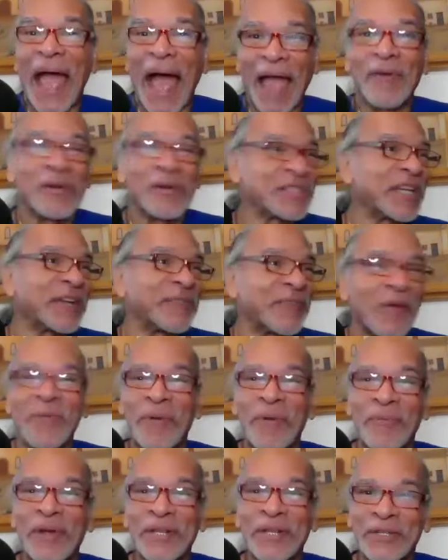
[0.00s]
I wish
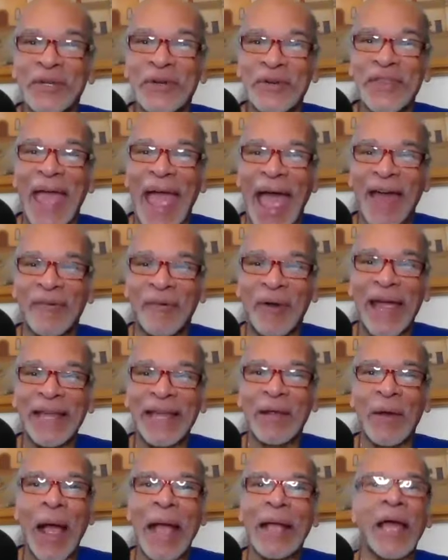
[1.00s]
everyone would do that,
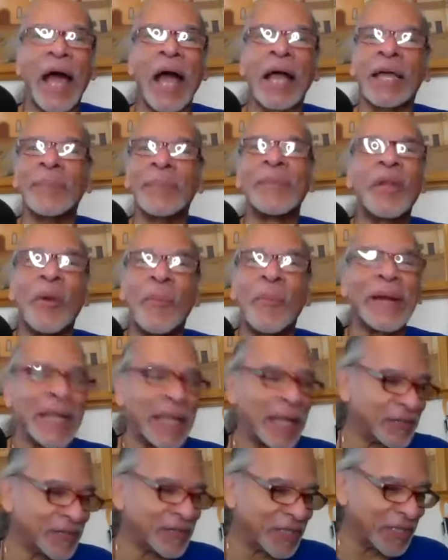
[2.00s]
right? How come nobody
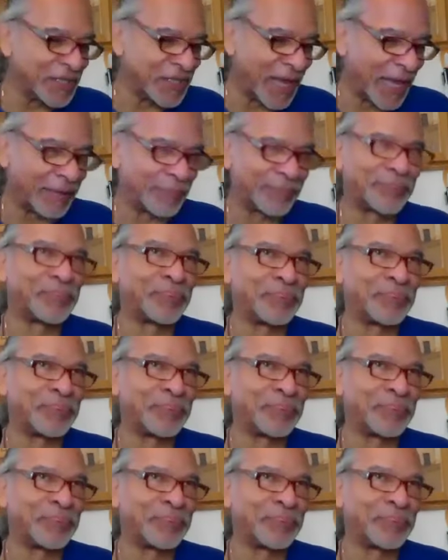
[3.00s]
else does that?